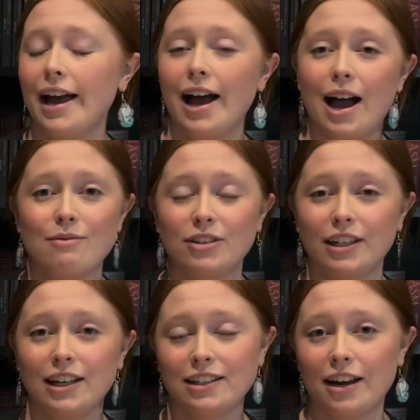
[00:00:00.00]
I'm really
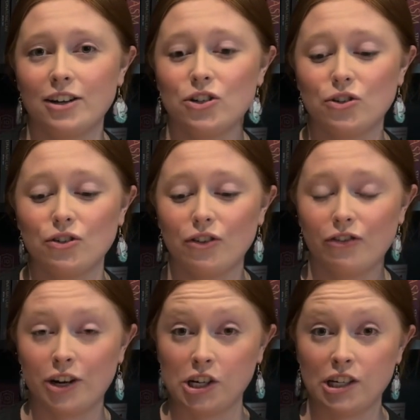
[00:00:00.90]
excited to
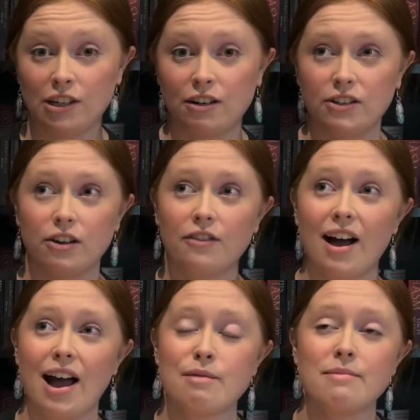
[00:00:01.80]
finish the series off.
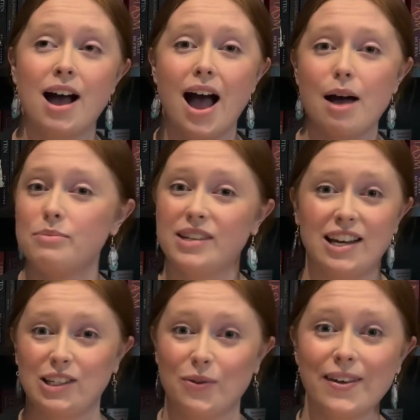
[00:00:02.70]
I'm
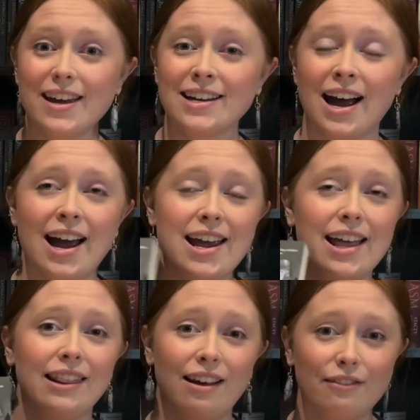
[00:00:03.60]
obsessed with it. I
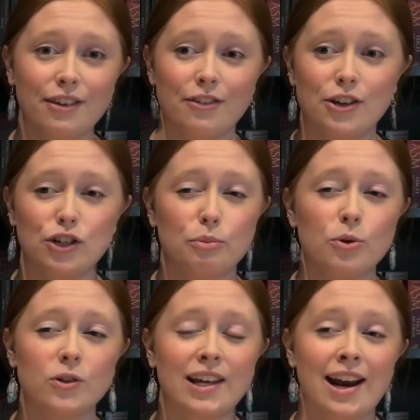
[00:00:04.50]
love the first 2
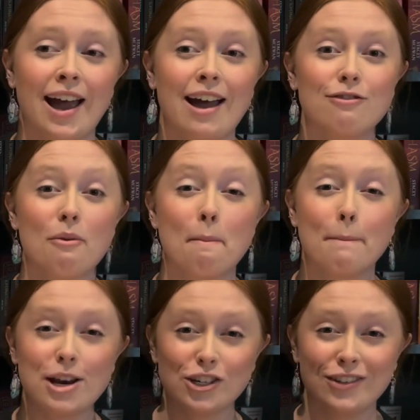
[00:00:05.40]
books, and I have
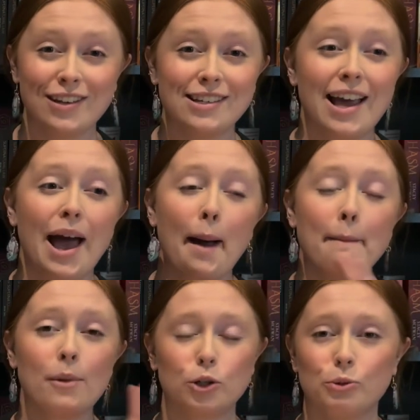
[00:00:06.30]
mentioned this
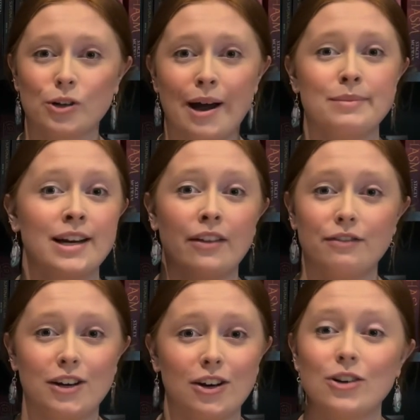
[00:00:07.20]
multiple times in other
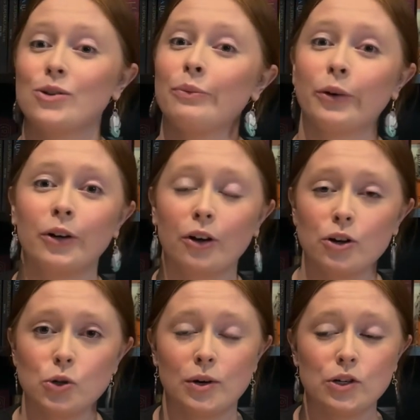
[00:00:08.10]
videos, so I'm not going to go
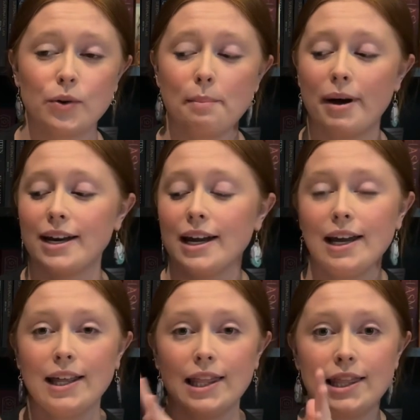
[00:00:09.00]
too into it, but
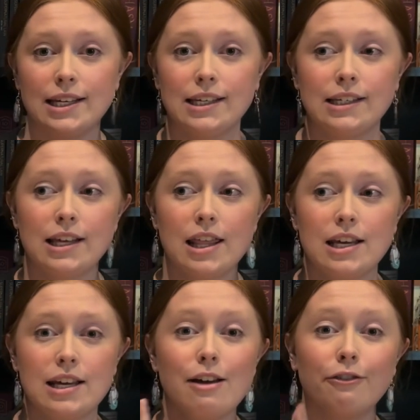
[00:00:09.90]
this is
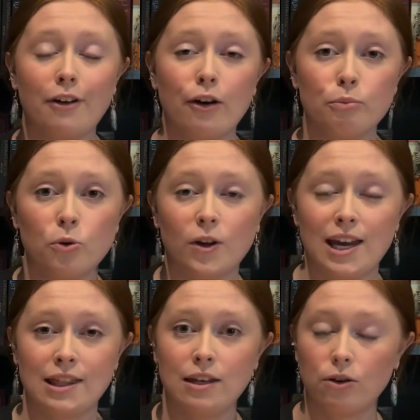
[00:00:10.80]
the final book
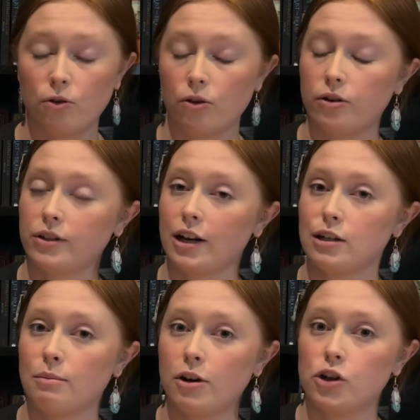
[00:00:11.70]
in the A Good Girl's Guide
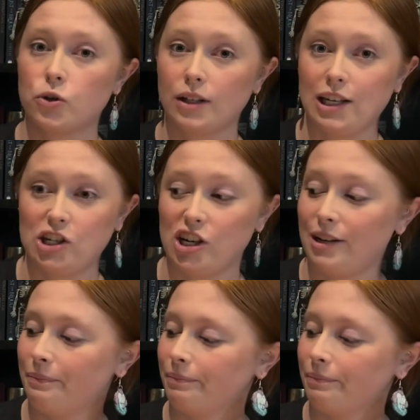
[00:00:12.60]
to Murder trilogy.